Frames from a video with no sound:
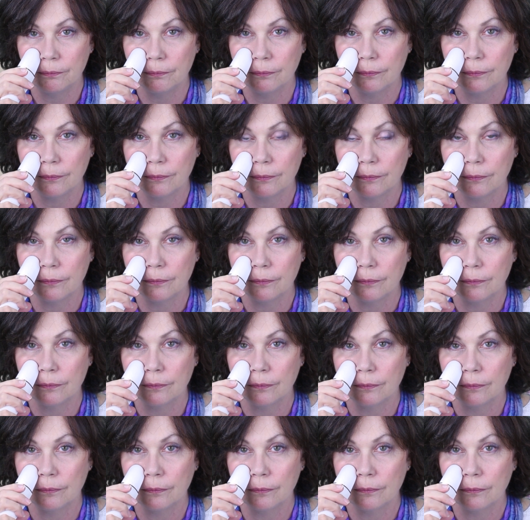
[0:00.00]

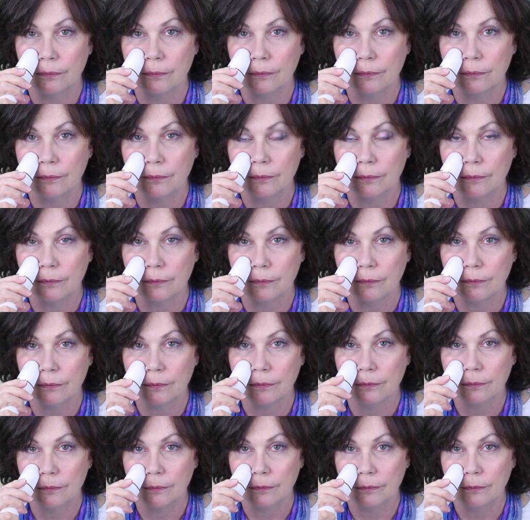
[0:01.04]
Nobody speaks.